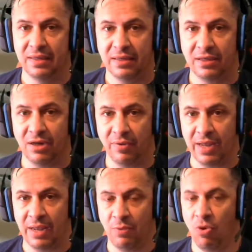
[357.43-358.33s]

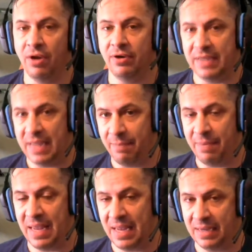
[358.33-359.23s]
a water
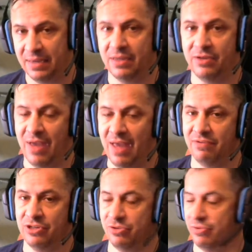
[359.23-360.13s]
campaign and you have
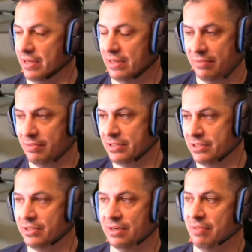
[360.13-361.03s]
a druid, it's
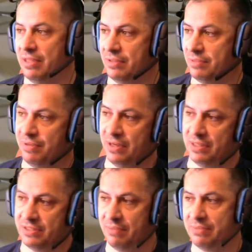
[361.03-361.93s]
going to be
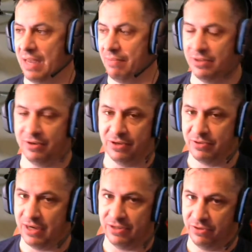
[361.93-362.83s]
sometime they're going to
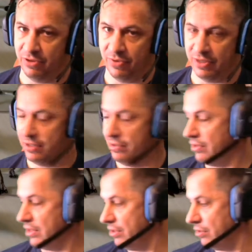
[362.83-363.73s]
try to turn into a
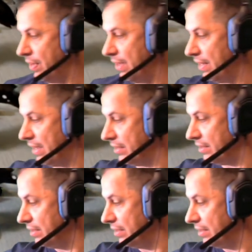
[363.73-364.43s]
killer whale on you,